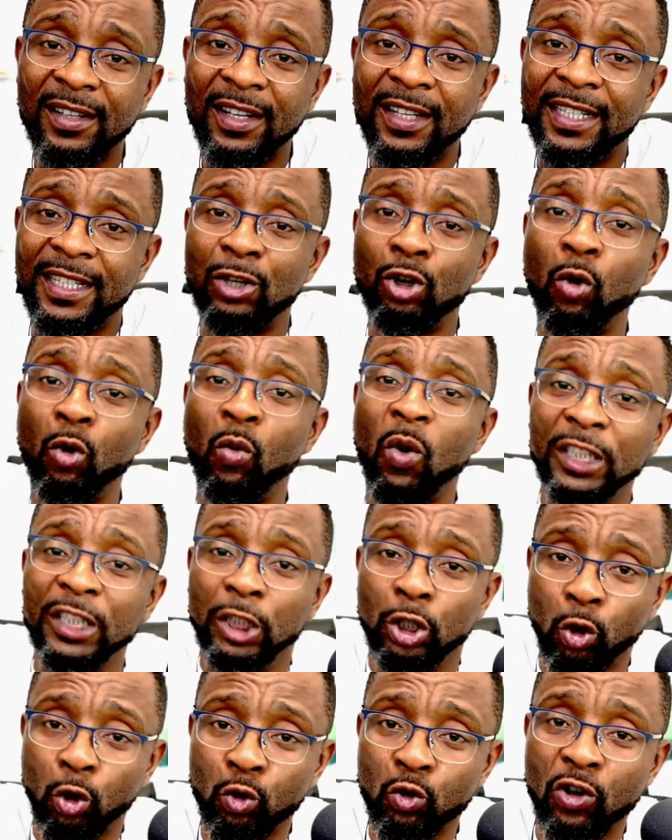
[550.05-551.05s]
they don't want the
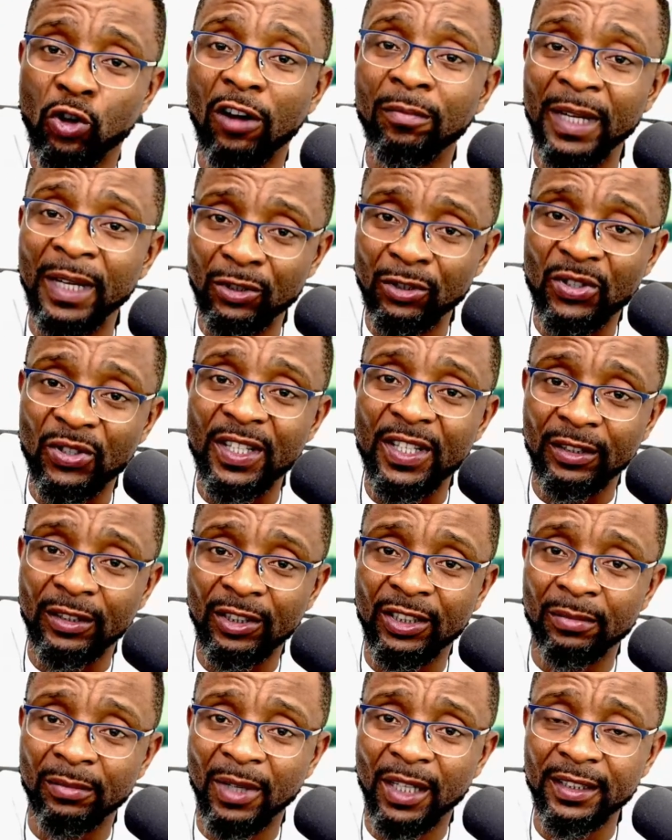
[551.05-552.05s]
local government to steal the
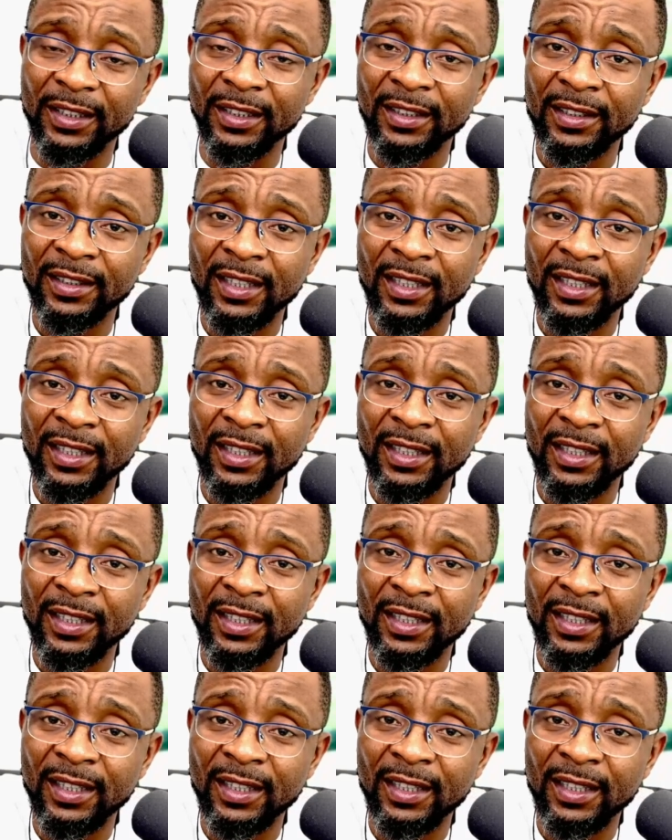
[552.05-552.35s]
money.